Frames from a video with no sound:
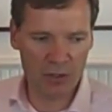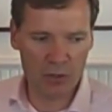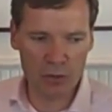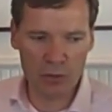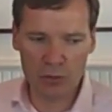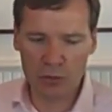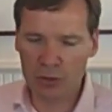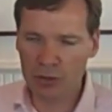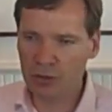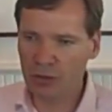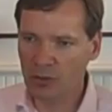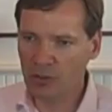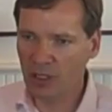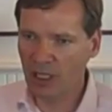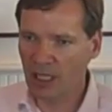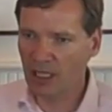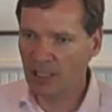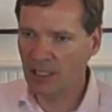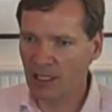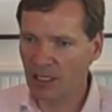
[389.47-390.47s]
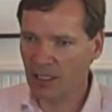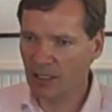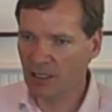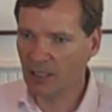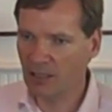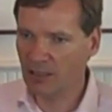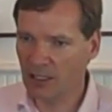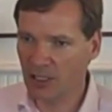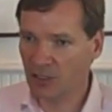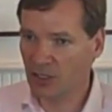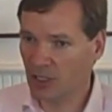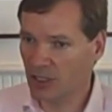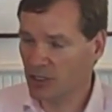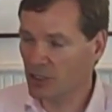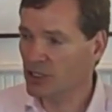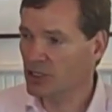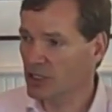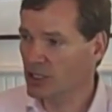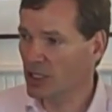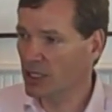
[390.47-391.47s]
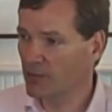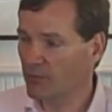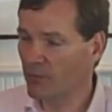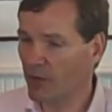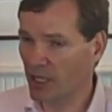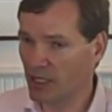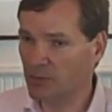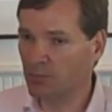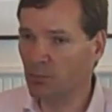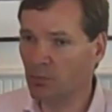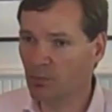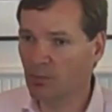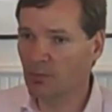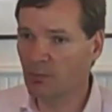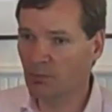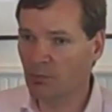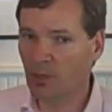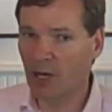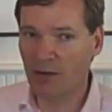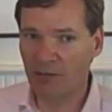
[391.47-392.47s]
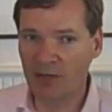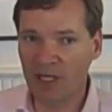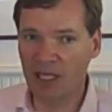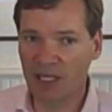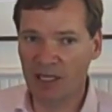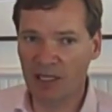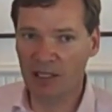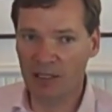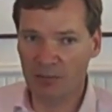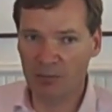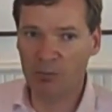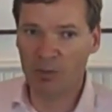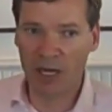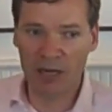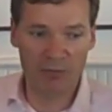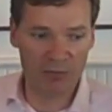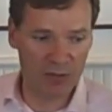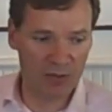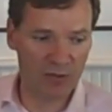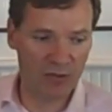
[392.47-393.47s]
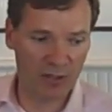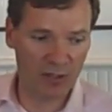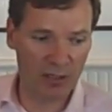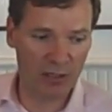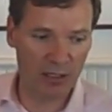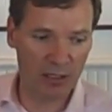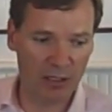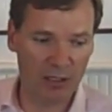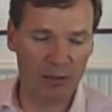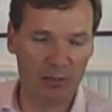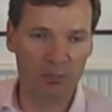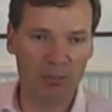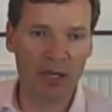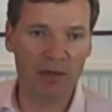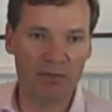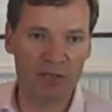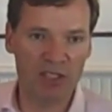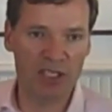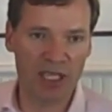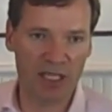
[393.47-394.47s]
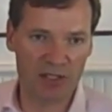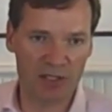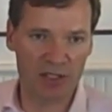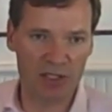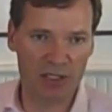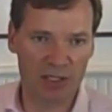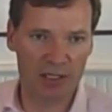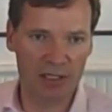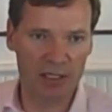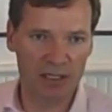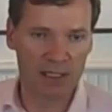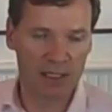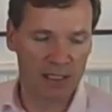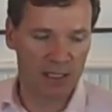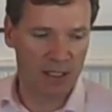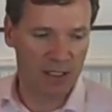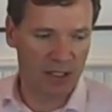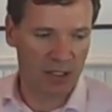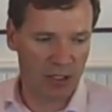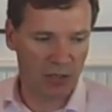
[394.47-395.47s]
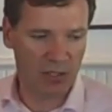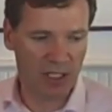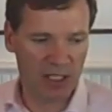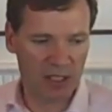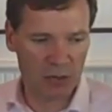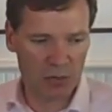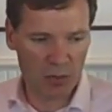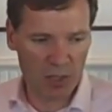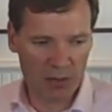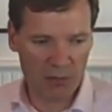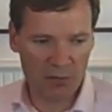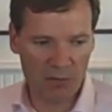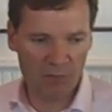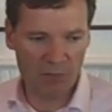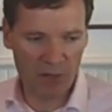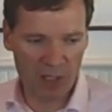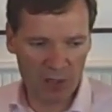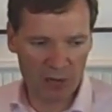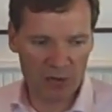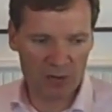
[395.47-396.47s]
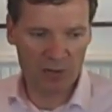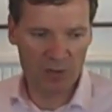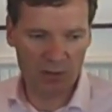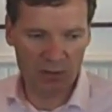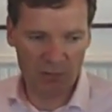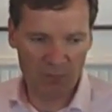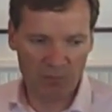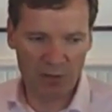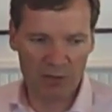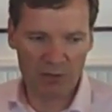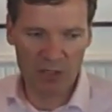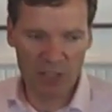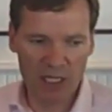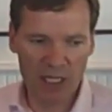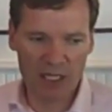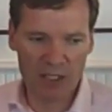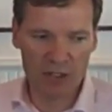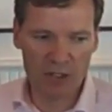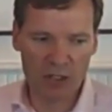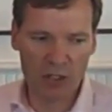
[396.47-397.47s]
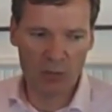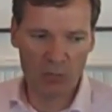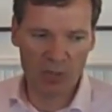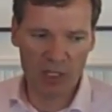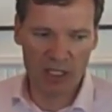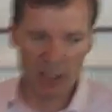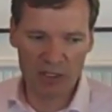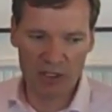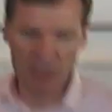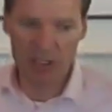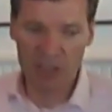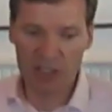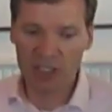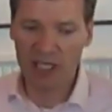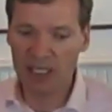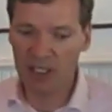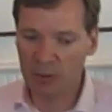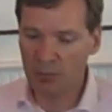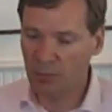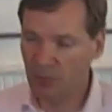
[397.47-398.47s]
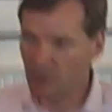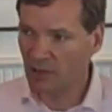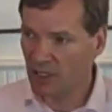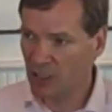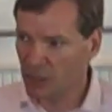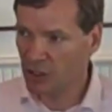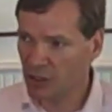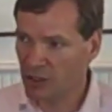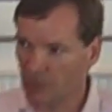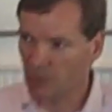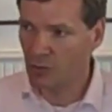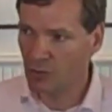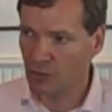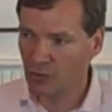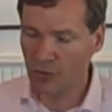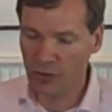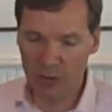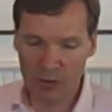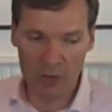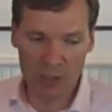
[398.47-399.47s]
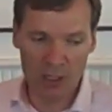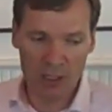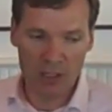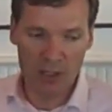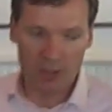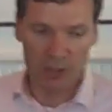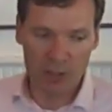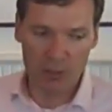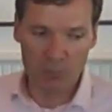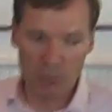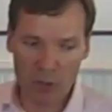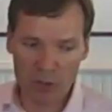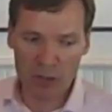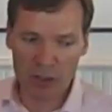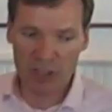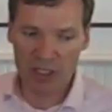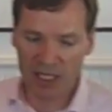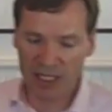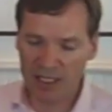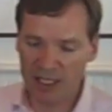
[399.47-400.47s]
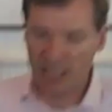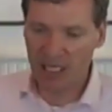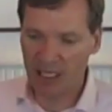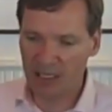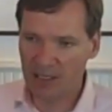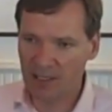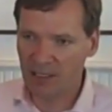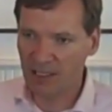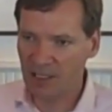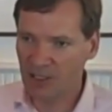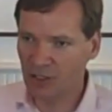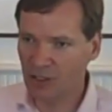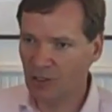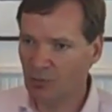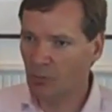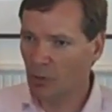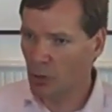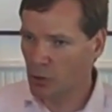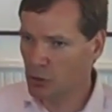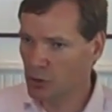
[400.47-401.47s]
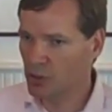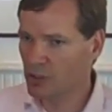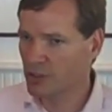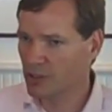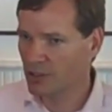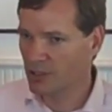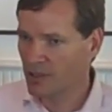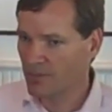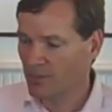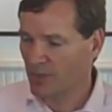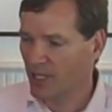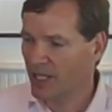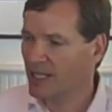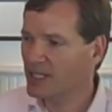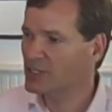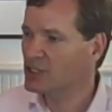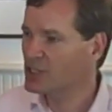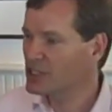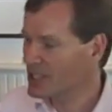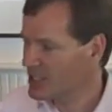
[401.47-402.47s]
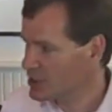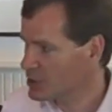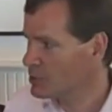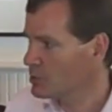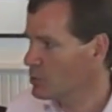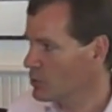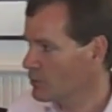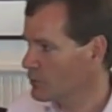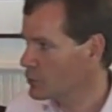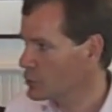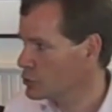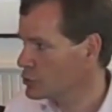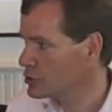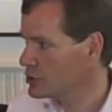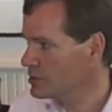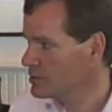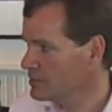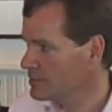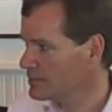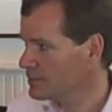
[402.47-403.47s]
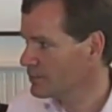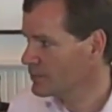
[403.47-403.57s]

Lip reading: used or any is in fact private air and private jets. So that's why we felt a very nice combination. It's aspirational also. The Mustang then is the most accessible version.